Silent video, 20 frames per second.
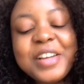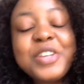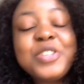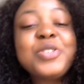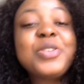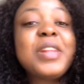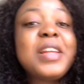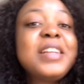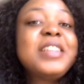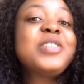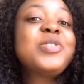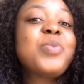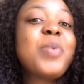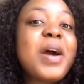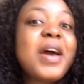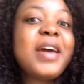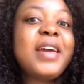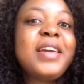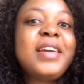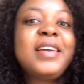So that is
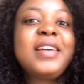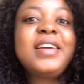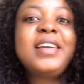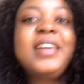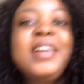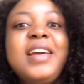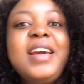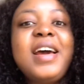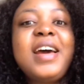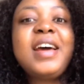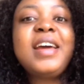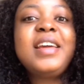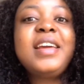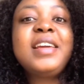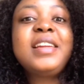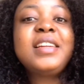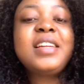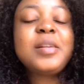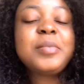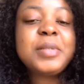why I
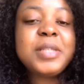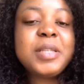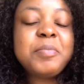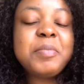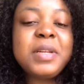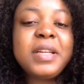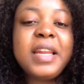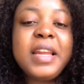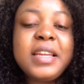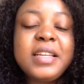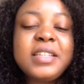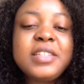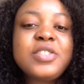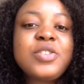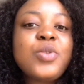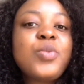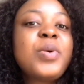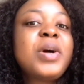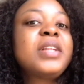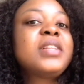ended up sleeping late.
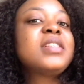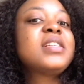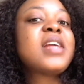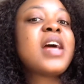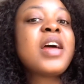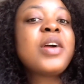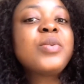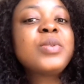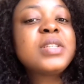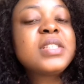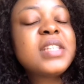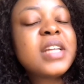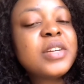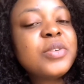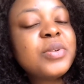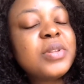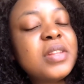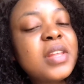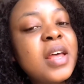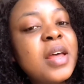So once I was done
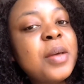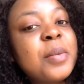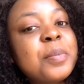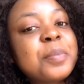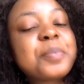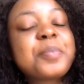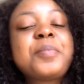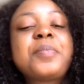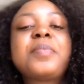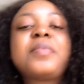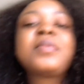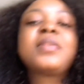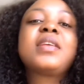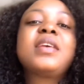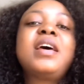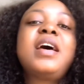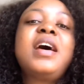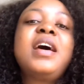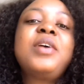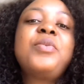with them,
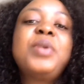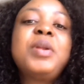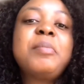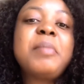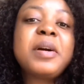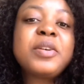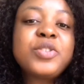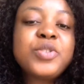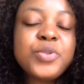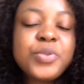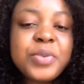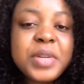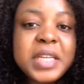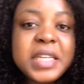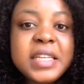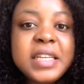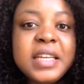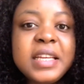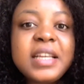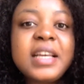I went back to
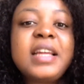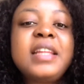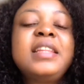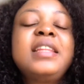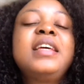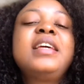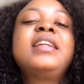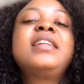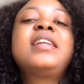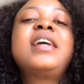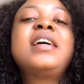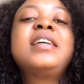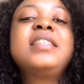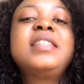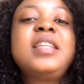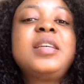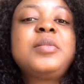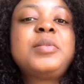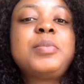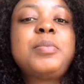reading and then I
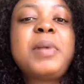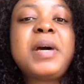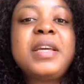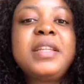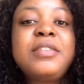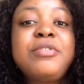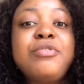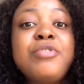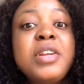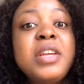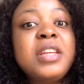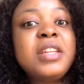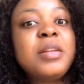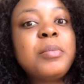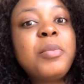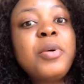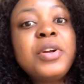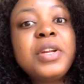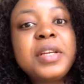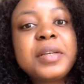slept by 3 in the
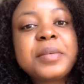morning.